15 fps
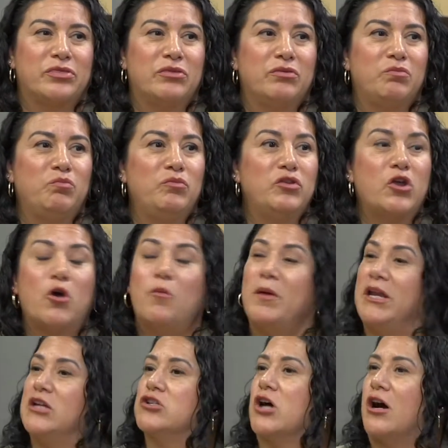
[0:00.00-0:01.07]

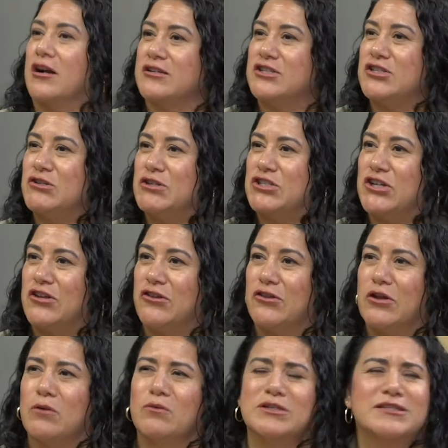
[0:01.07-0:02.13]
nobody talked to each other.
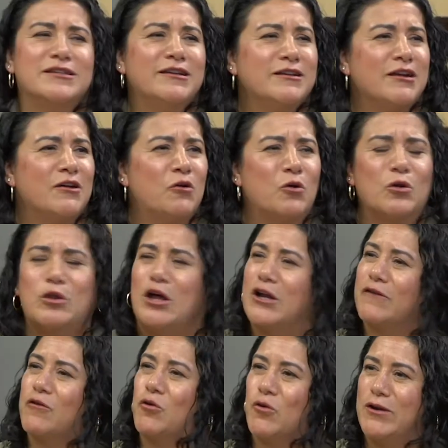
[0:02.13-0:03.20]
There wasn't a whole lot
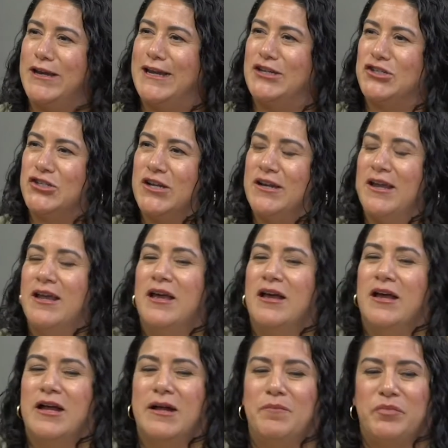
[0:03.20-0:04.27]
of coordination.
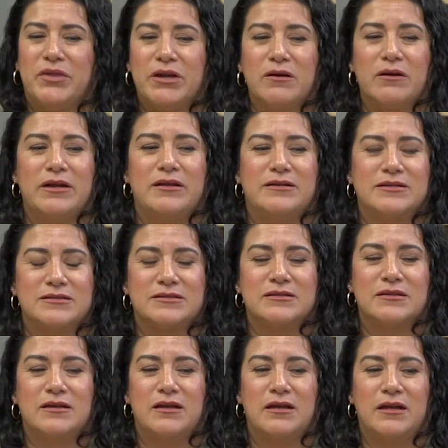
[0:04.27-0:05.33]
Um, there is
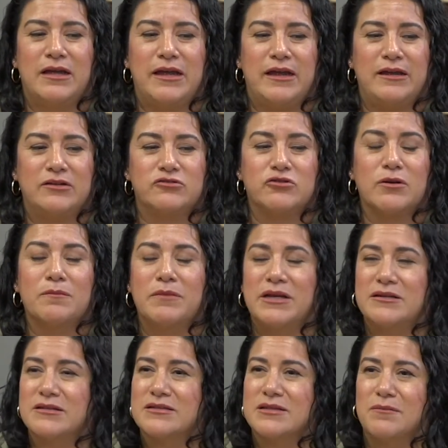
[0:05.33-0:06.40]
a
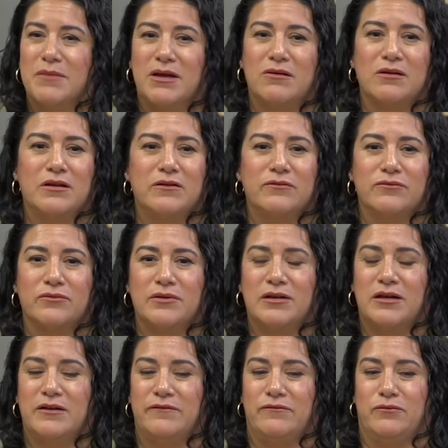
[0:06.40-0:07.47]
tremendous amount of,
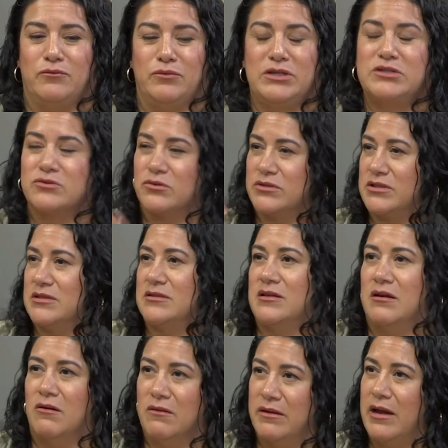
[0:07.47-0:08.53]
of resources
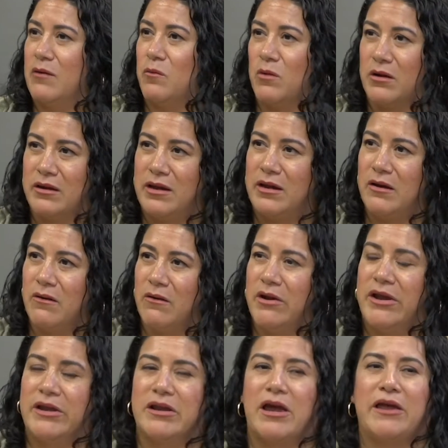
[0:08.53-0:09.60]
in our network here.
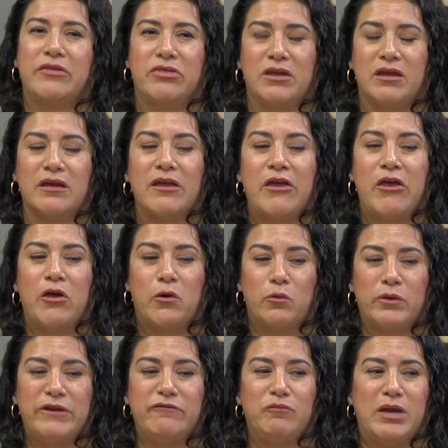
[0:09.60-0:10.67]
And I think
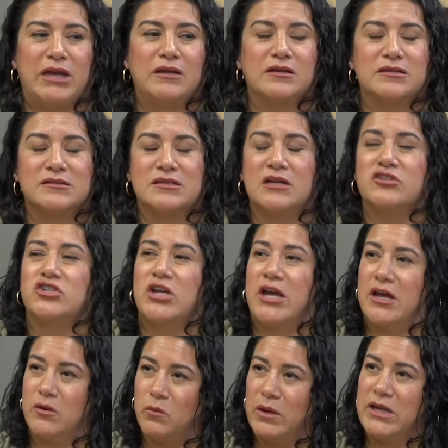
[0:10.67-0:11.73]
we've made such
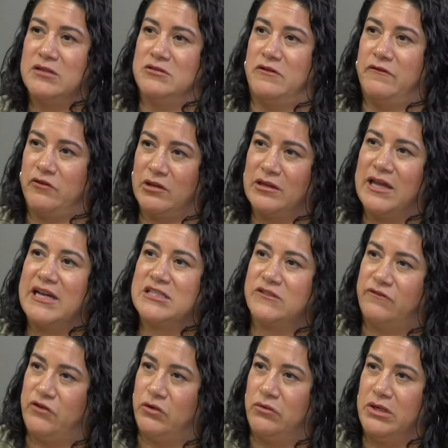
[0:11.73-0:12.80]
headways over the last
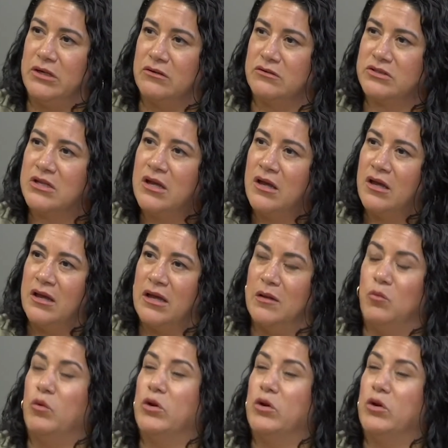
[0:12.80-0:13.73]
few years um,